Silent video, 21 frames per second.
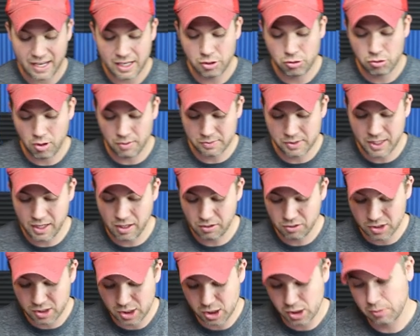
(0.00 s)
He drops
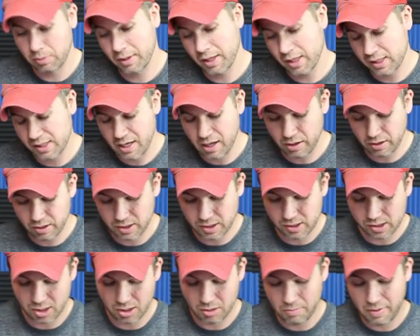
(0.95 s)
Skeletons, split
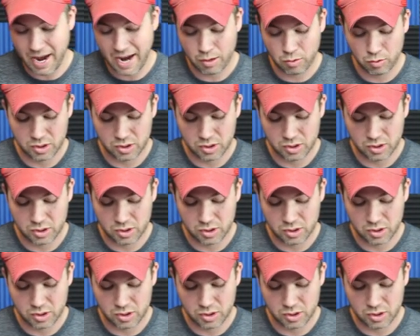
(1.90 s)
Skeletons in the back,